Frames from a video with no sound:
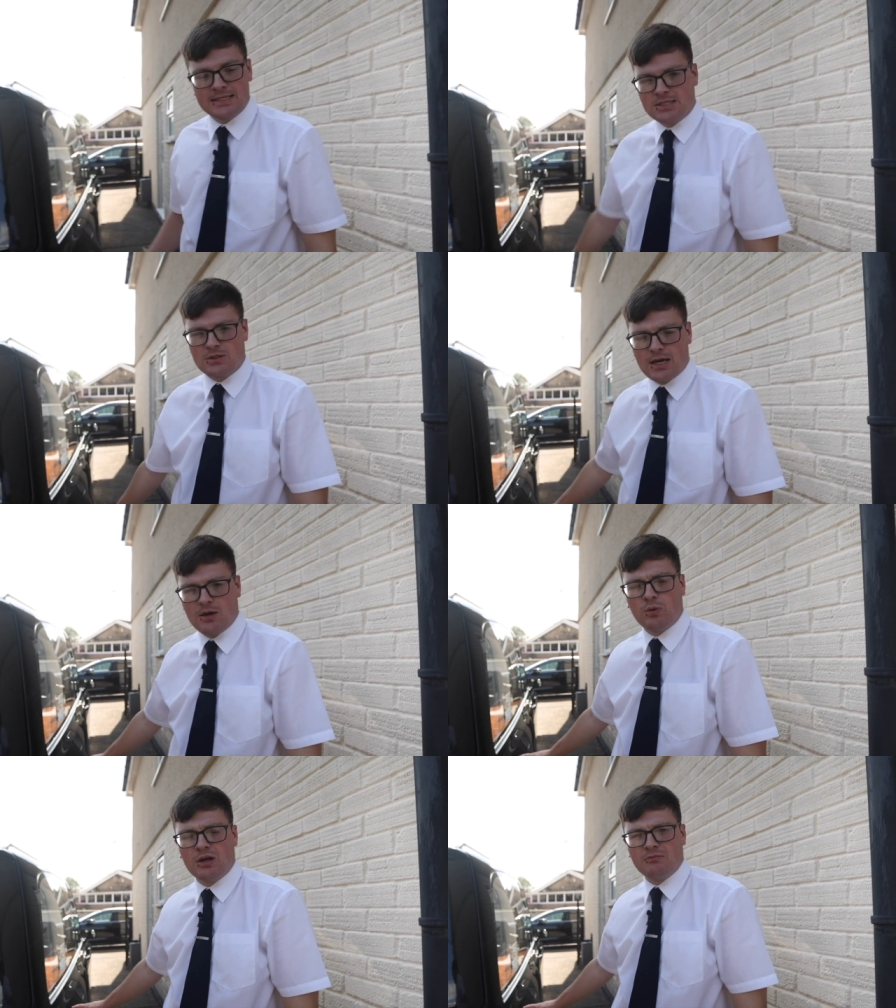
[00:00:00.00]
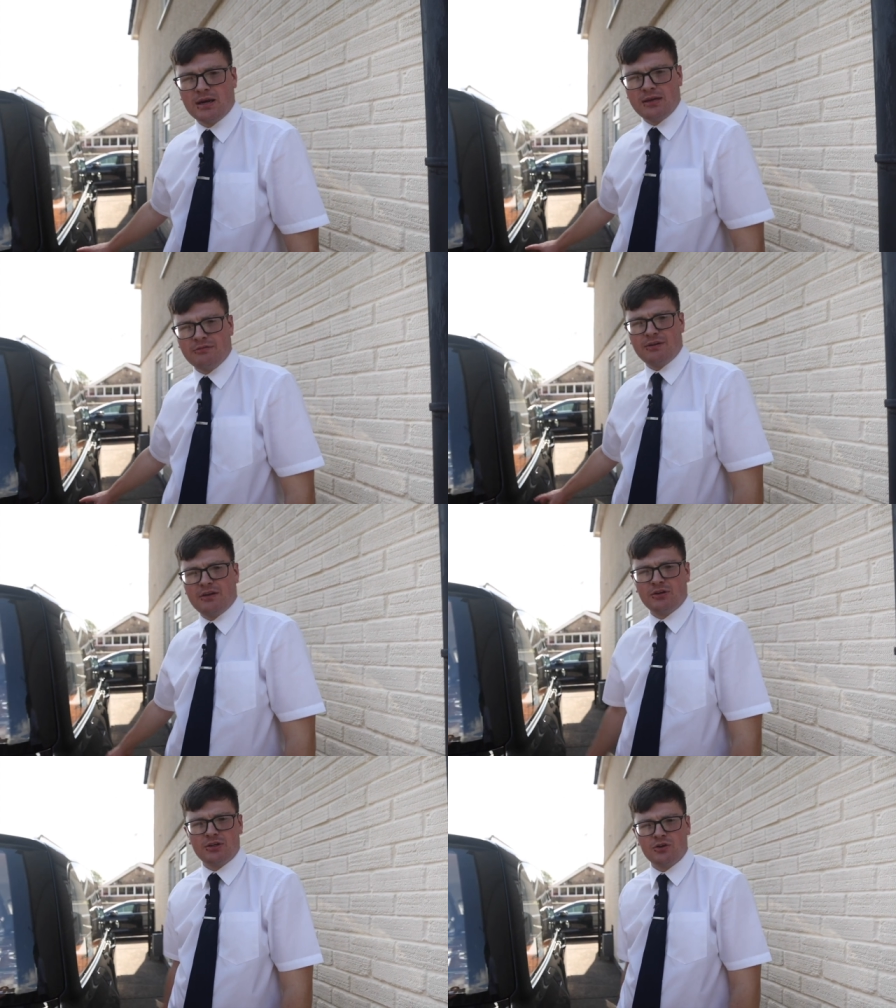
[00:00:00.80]
This is uh, one of my
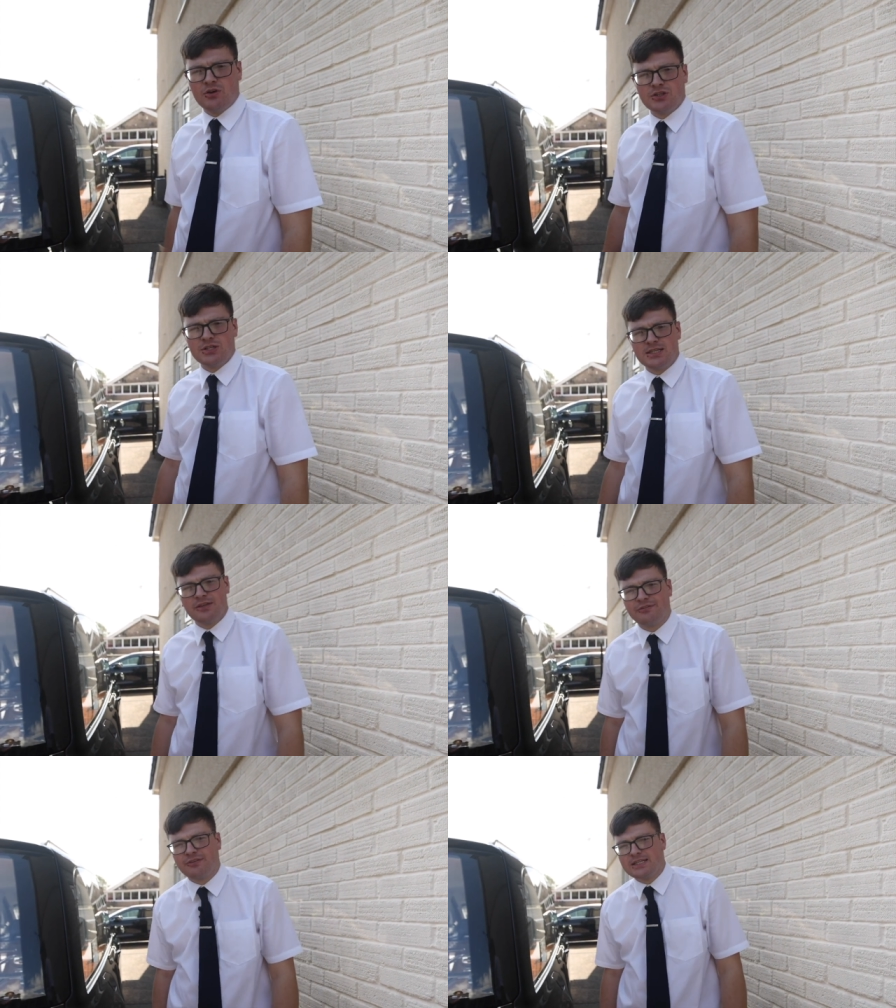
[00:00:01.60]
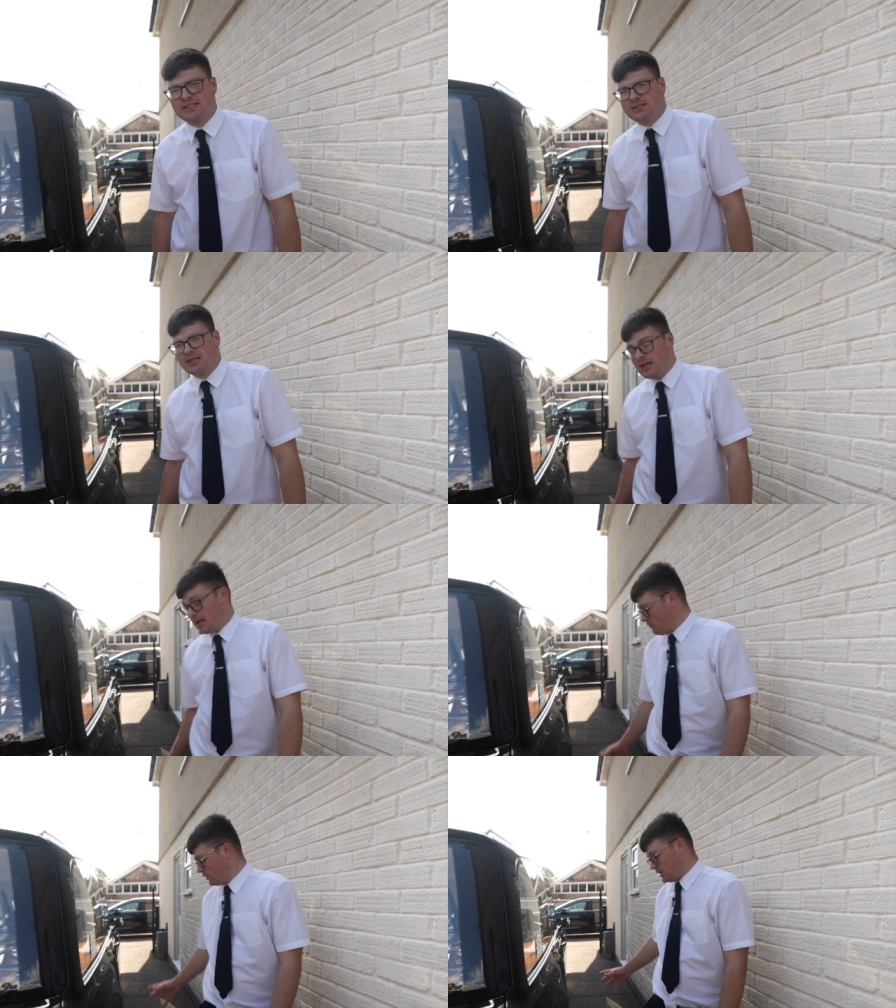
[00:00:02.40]
favourite hearses in the fleet,
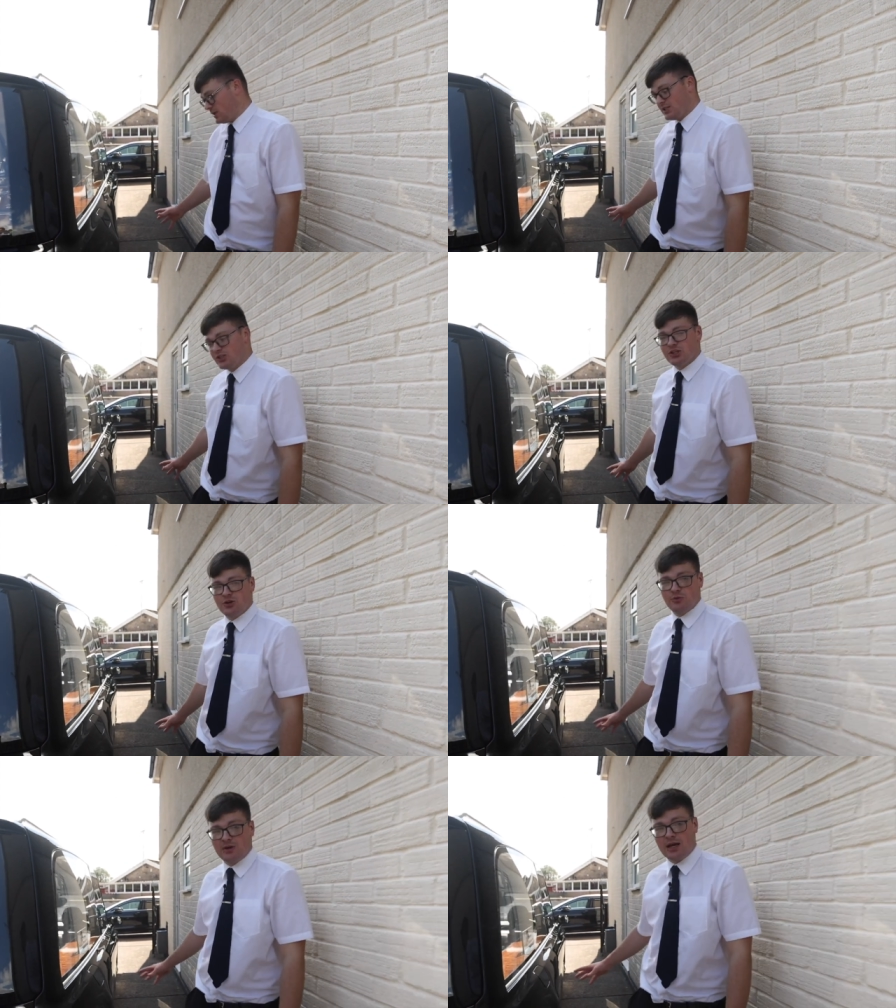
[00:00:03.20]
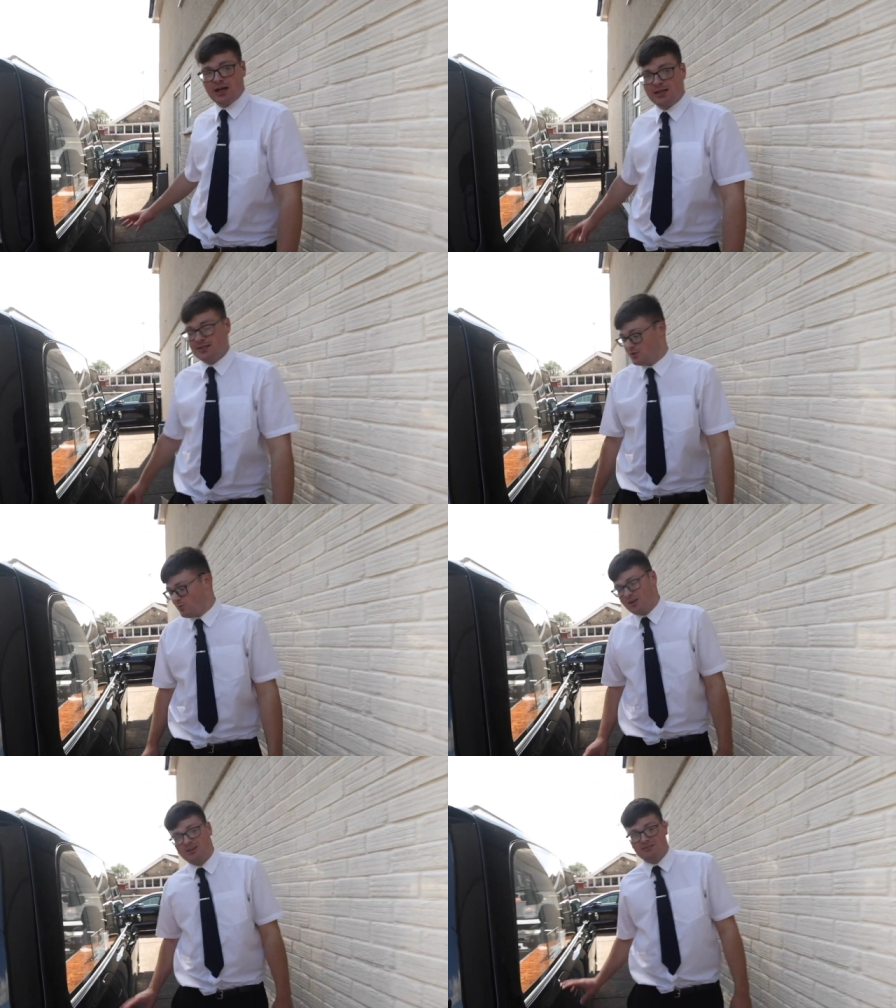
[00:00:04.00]
um, uh, only because it's new and it's the
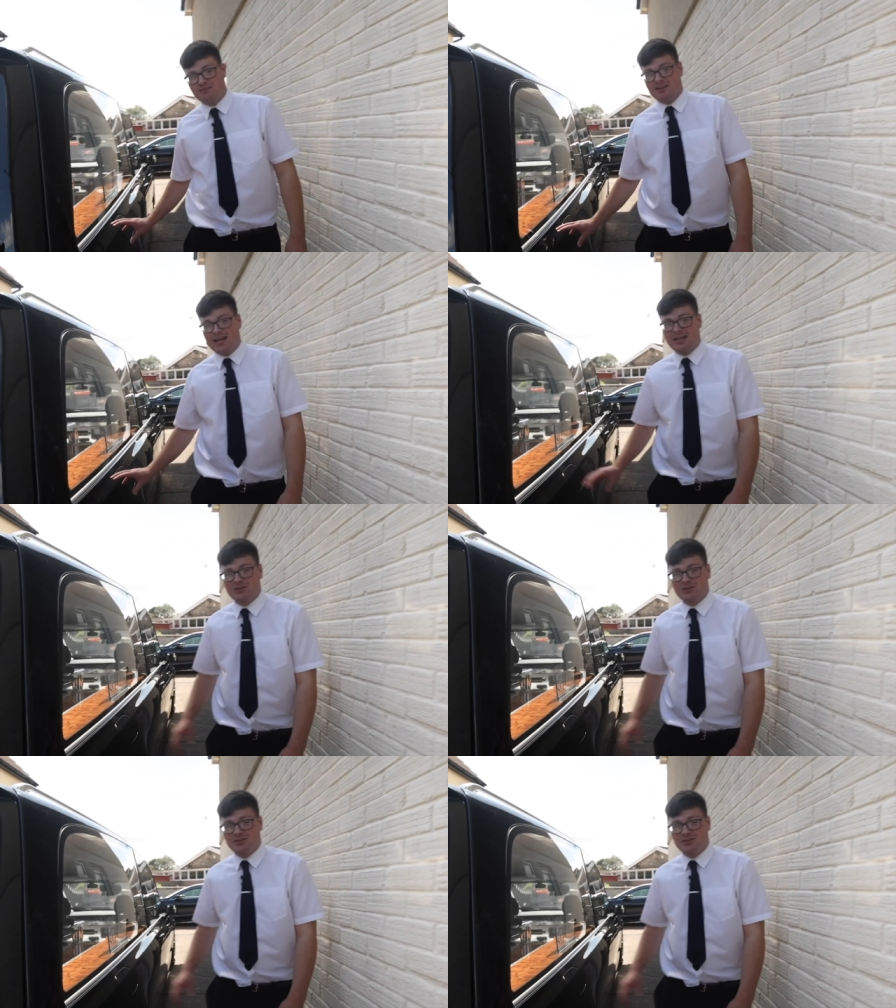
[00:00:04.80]
one that I